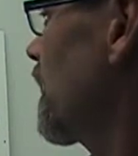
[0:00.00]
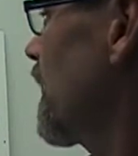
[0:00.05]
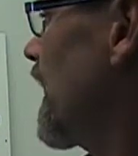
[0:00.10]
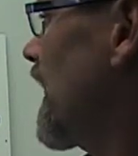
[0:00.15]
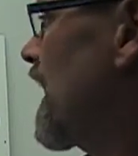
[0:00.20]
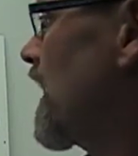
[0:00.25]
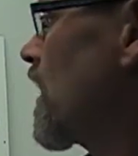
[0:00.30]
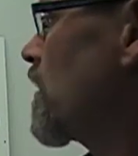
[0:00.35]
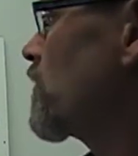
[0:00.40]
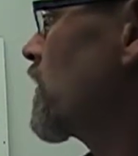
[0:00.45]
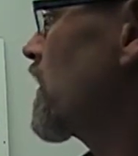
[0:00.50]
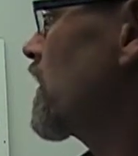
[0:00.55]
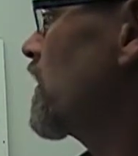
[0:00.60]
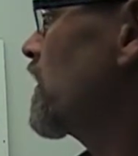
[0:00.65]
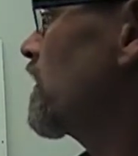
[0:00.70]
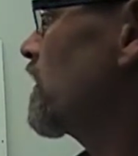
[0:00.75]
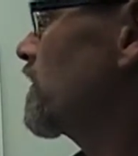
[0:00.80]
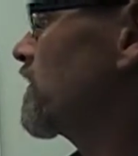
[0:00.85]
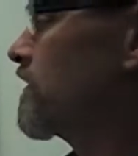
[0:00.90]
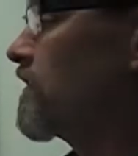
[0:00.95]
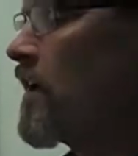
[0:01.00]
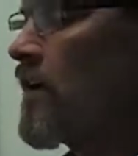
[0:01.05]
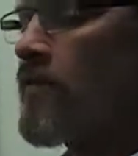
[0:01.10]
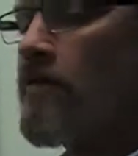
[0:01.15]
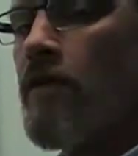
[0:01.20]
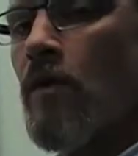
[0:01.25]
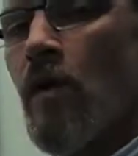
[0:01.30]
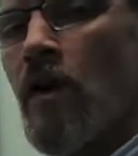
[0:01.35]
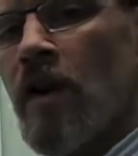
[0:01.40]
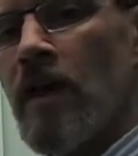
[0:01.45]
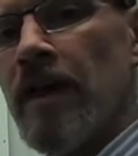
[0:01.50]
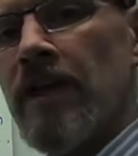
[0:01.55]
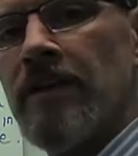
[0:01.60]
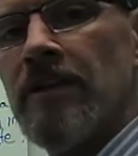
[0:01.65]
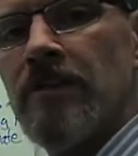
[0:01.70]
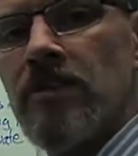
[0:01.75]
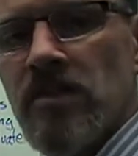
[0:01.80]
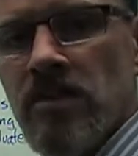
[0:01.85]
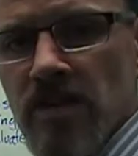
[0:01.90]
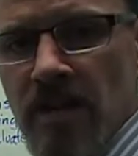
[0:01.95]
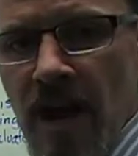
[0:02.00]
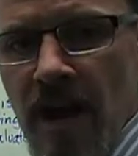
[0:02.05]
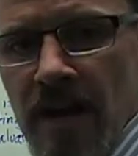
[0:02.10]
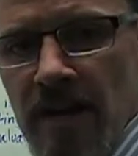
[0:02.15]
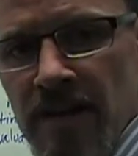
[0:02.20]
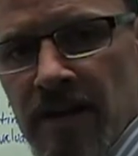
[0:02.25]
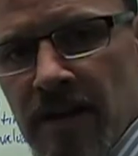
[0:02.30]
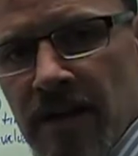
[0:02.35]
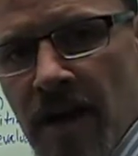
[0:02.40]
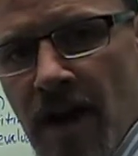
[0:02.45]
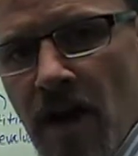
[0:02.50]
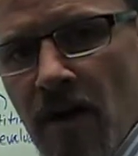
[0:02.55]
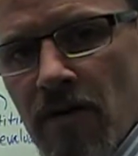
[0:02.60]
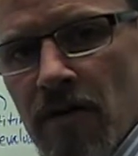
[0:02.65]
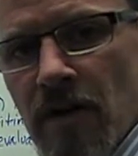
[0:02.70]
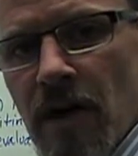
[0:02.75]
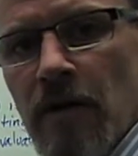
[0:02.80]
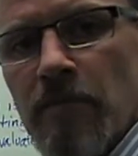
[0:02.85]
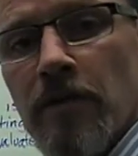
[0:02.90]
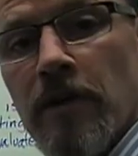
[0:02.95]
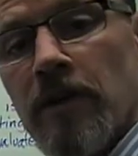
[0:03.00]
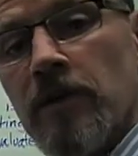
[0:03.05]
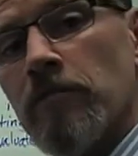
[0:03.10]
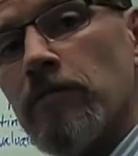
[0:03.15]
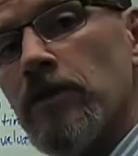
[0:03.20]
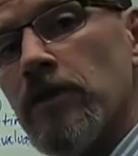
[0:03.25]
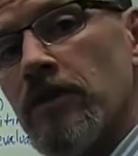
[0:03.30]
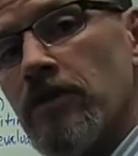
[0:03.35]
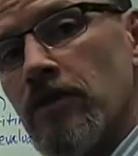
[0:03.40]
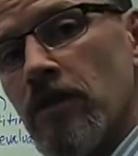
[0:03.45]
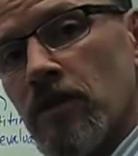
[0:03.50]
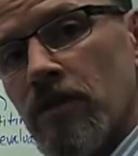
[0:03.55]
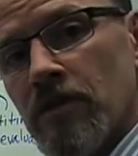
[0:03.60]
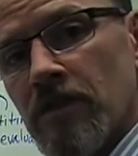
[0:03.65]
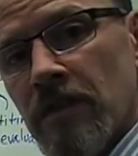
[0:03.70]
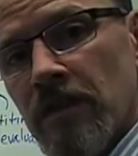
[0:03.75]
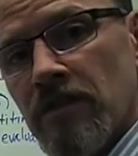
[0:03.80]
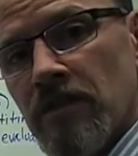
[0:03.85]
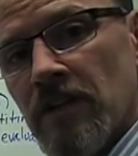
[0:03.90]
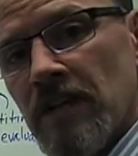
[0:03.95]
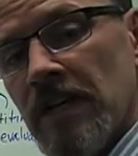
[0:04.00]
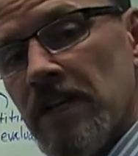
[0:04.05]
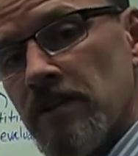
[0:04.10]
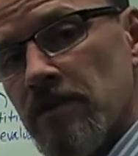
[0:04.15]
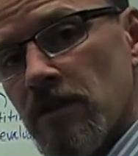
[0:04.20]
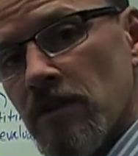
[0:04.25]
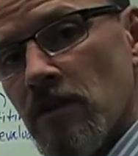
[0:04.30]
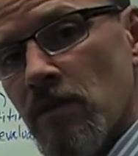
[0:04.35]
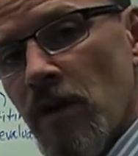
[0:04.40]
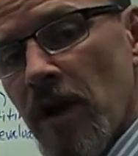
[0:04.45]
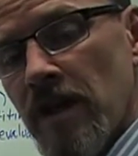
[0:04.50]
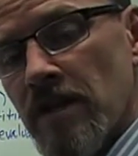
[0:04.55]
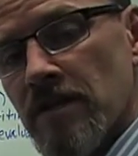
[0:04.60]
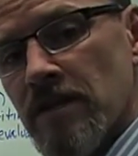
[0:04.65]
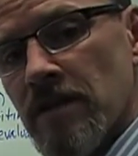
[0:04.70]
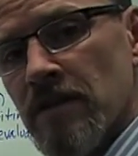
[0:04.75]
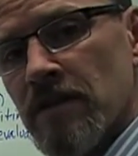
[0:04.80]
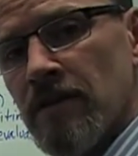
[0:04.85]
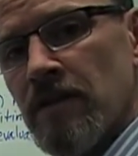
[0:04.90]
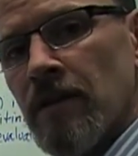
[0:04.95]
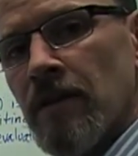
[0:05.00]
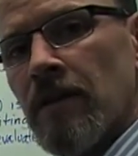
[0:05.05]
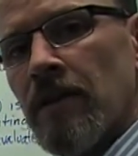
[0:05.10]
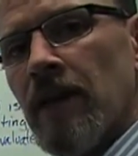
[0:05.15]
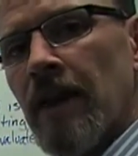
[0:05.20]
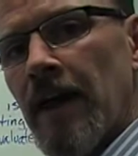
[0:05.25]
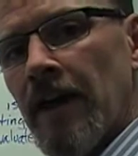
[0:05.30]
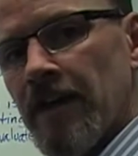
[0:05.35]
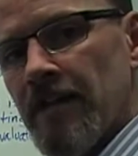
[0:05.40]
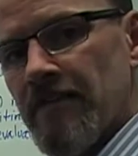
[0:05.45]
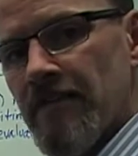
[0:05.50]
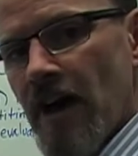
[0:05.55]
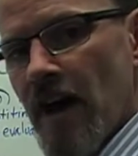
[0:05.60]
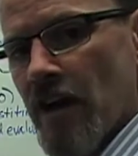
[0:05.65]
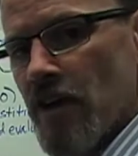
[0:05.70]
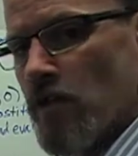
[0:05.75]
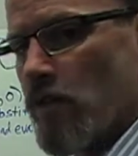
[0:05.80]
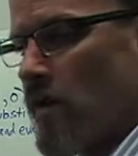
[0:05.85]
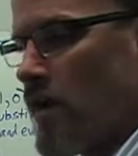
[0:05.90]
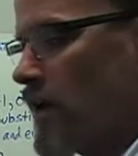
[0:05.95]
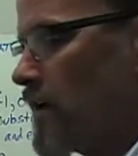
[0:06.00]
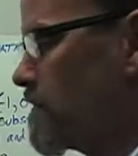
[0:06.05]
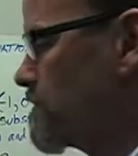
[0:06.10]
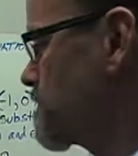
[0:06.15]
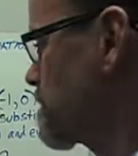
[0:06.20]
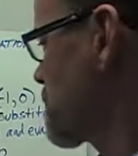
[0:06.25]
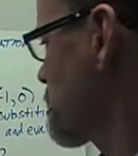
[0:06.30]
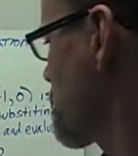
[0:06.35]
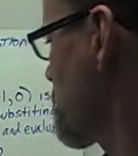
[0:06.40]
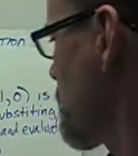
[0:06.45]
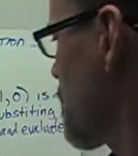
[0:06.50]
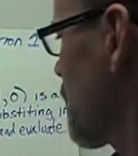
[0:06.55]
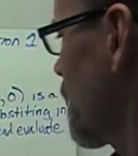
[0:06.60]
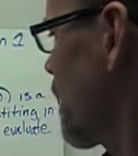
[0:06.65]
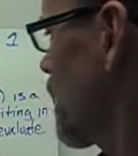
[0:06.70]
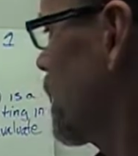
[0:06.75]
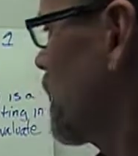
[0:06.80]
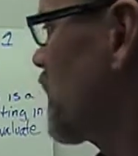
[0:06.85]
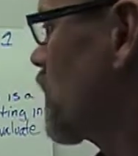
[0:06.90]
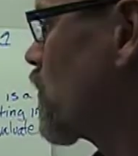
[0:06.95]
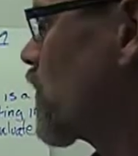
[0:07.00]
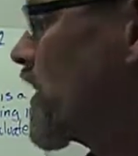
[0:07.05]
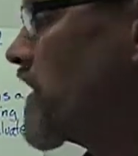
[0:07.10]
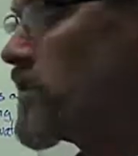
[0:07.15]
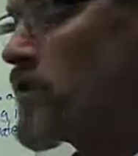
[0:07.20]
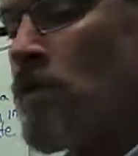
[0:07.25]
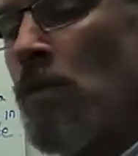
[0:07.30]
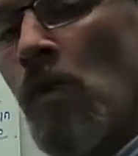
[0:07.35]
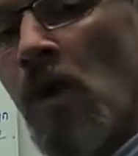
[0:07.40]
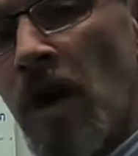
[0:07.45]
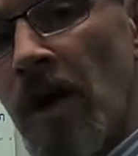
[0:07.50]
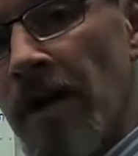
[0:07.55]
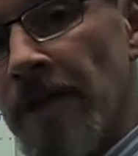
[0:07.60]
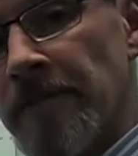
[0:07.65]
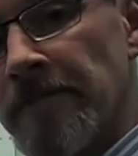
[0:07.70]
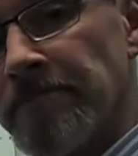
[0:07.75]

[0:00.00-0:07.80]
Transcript: And I'm going to, step 4 is checking it out. I'm going to put those into each equation and evaluate. Equation 1.